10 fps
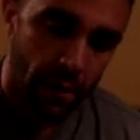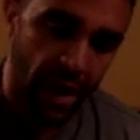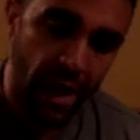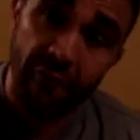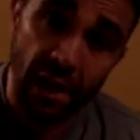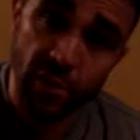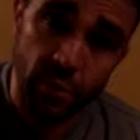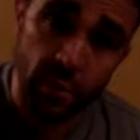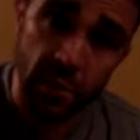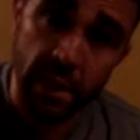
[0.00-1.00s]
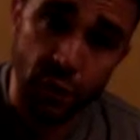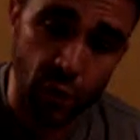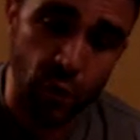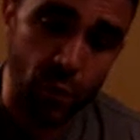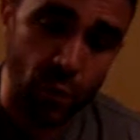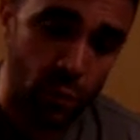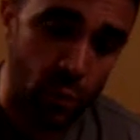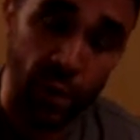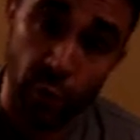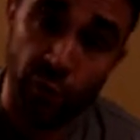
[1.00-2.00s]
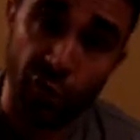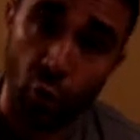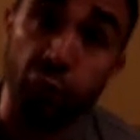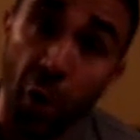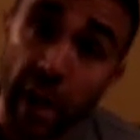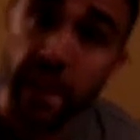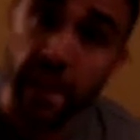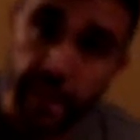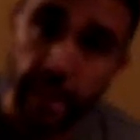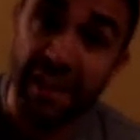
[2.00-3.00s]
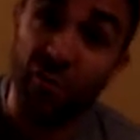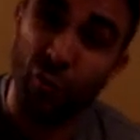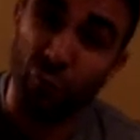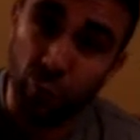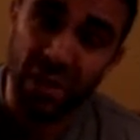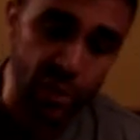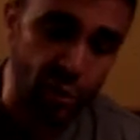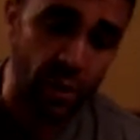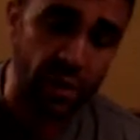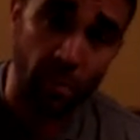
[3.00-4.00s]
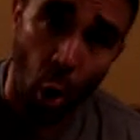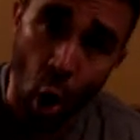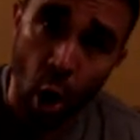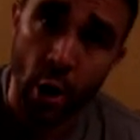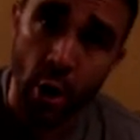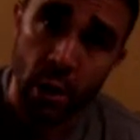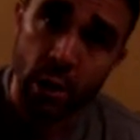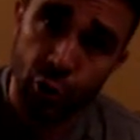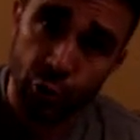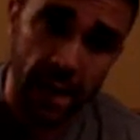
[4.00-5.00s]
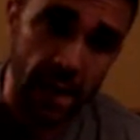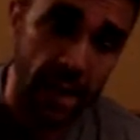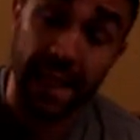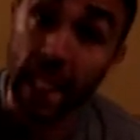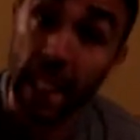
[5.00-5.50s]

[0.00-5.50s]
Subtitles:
They eventually do, when you start running in them, and start really doing some hard training and